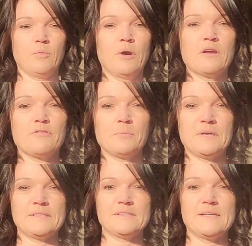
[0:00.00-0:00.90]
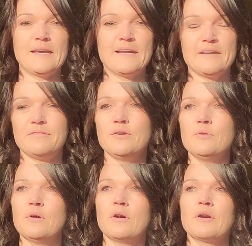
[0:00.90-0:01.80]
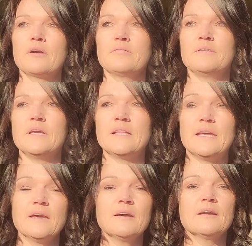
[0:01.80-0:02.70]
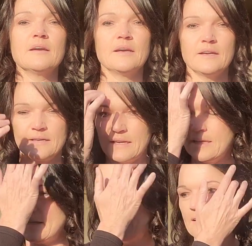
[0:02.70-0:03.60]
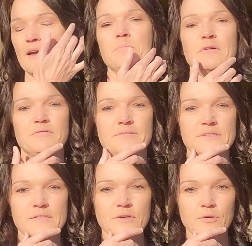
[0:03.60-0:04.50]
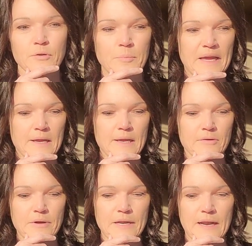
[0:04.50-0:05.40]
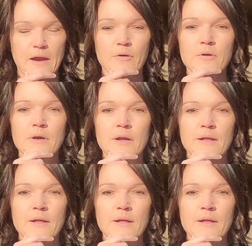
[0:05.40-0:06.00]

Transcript: One of them is that if you are feeling any type of physical pain right now,